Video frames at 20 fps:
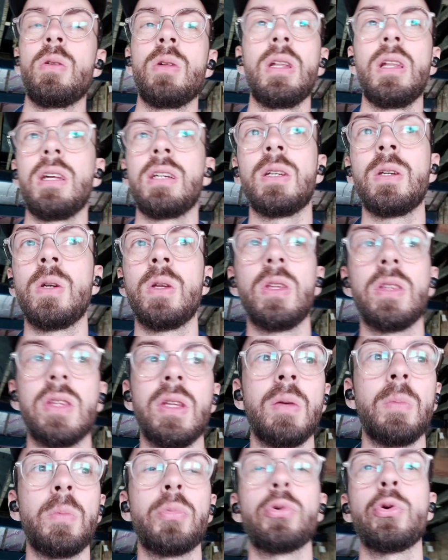like
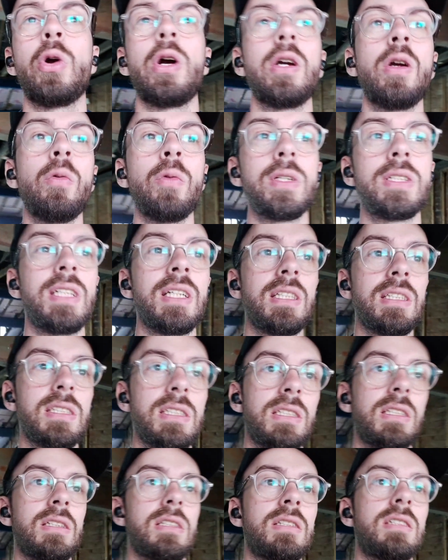the
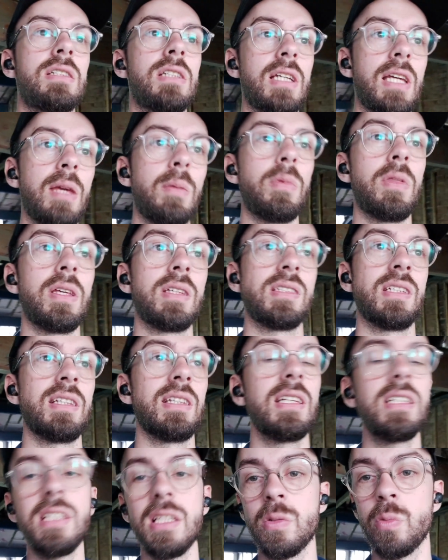priorities to keep things in.
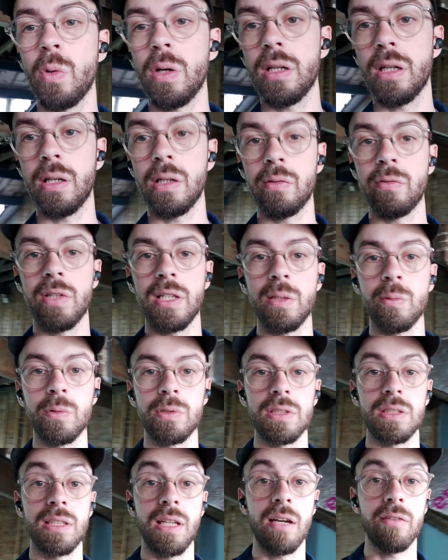This is why I really
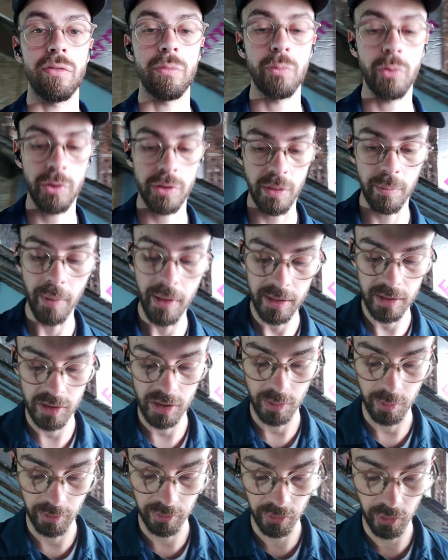wanted to have a project
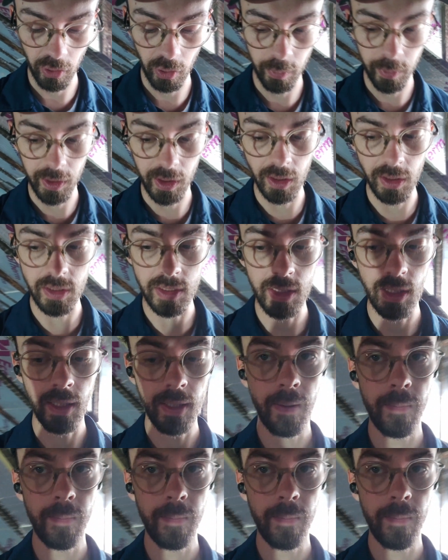manager before, because